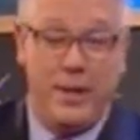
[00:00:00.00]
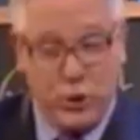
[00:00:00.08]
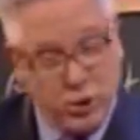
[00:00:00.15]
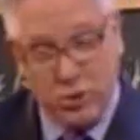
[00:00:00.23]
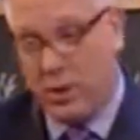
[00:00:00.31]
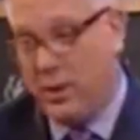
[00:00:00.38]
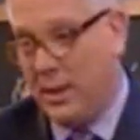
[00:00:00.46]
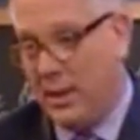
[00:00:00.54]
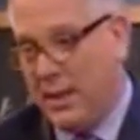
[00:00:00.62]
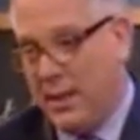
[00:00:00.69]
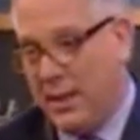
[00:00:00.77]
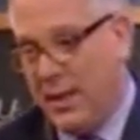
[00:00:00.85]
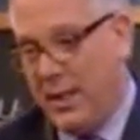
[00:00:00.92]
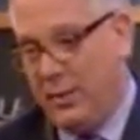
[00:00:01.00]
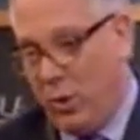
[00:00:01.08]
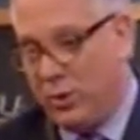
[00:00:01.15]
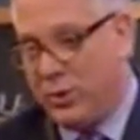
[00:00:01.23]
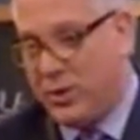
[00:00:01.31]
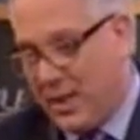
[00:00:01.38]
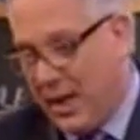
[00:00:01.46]
And sure, it
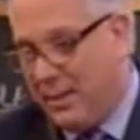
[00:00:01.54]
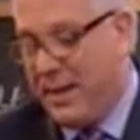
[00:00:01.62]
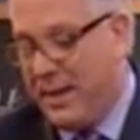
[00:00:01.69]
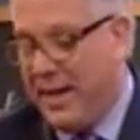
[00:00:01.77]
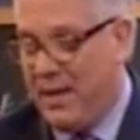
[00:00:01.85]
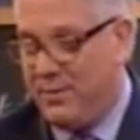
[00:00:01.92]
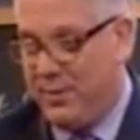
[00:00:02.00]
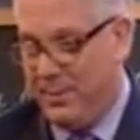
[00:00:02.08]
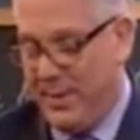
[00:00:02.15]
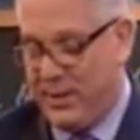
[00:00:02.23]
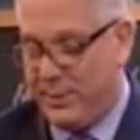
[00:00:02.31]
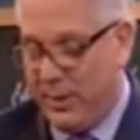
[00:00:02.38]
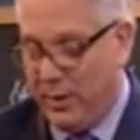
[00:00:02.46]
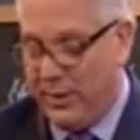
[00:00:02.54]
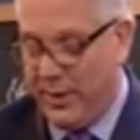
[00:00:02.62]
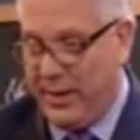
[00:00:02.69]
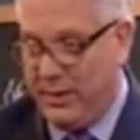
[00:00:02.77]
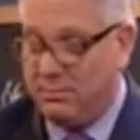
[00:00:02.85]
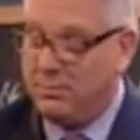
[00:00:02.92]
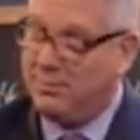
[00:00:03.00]
won't stop my head from exploding.